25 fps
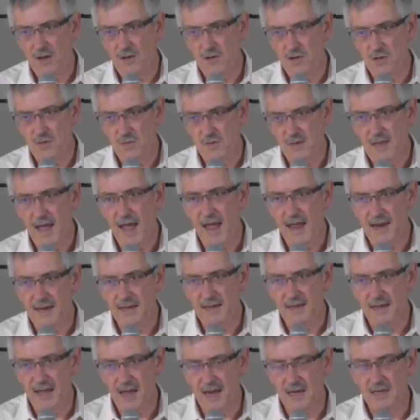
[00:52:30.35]
you
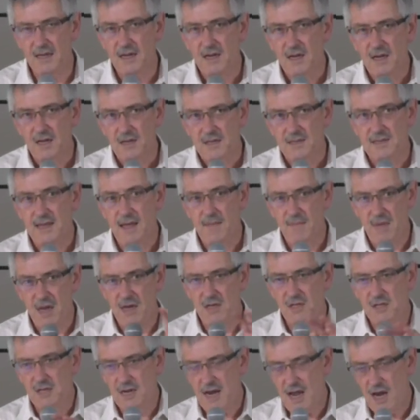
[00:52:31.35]
can get some
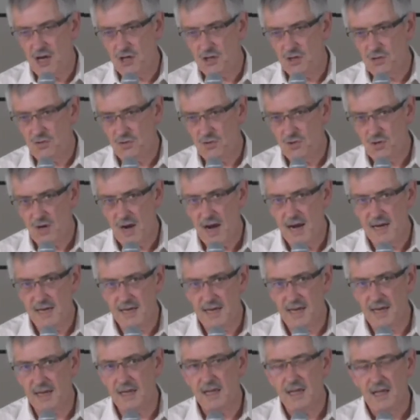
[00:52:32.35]
international
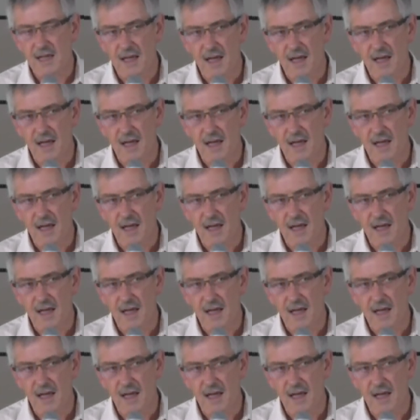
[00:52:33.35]
trading